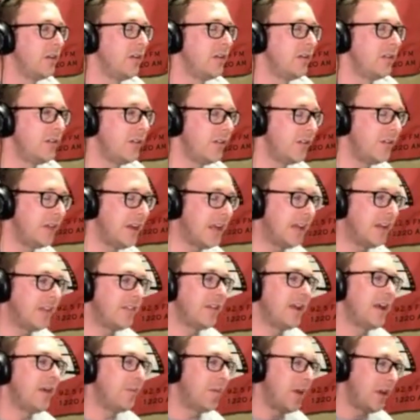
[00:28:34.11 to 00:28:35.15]
to stay
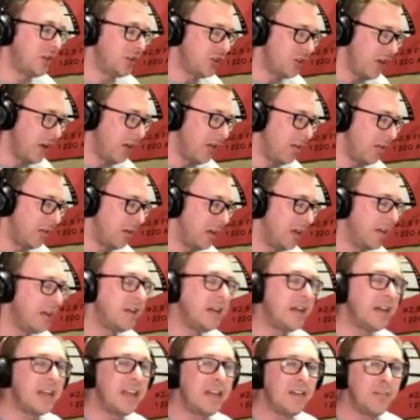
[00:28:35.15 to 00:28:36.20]
inside my shell. It
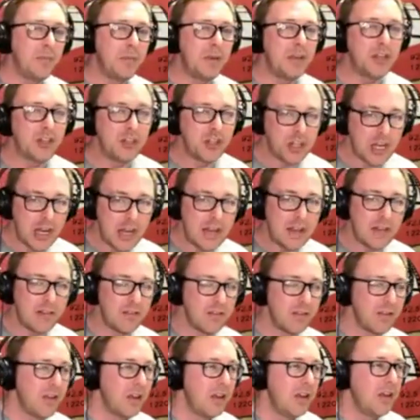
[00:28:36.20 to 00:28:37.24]
didn't give me a
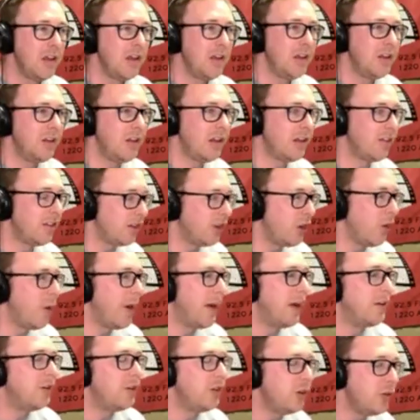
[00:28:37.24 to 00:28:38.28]
chance not to go
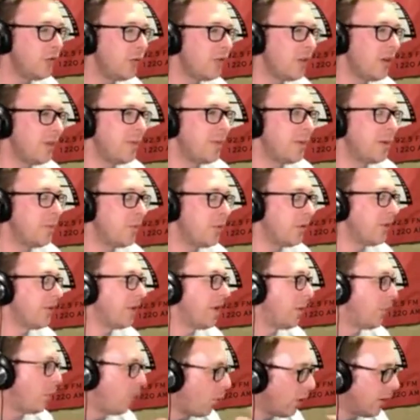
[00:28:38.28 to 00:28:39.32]
out and do something, because
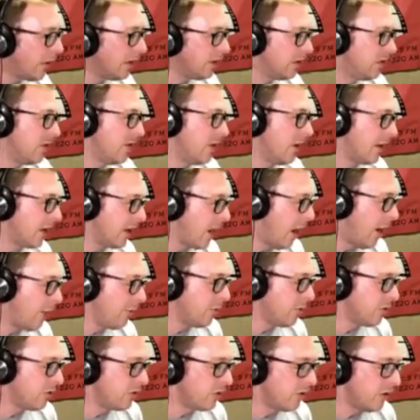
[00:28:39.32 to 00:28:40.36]
I wanted to
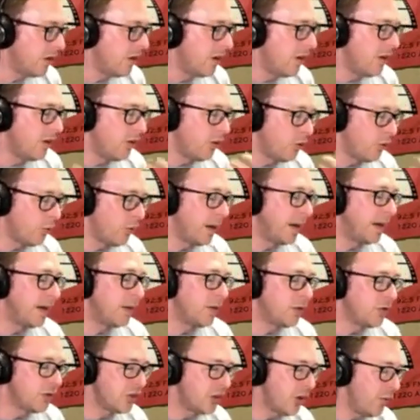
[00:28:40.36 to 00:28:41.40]
accomplish the
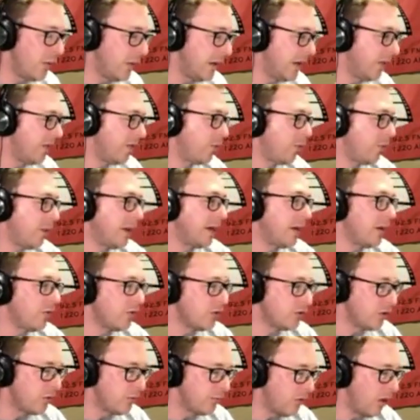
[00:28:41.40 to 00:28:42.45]
radio show and get the radio
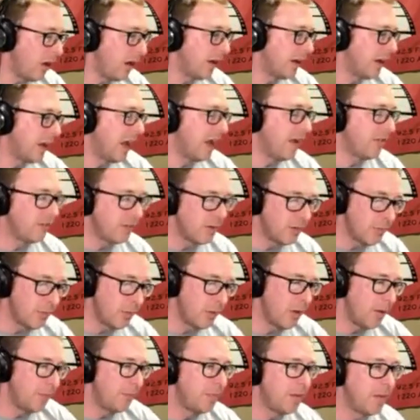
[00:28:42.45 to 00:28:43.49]
show broadcast
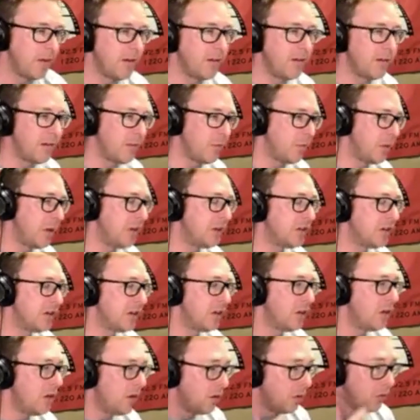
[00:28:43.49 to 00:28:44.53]
up there in the region,
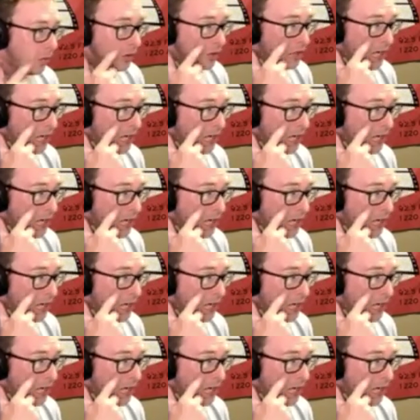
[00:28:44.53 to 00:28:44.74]
which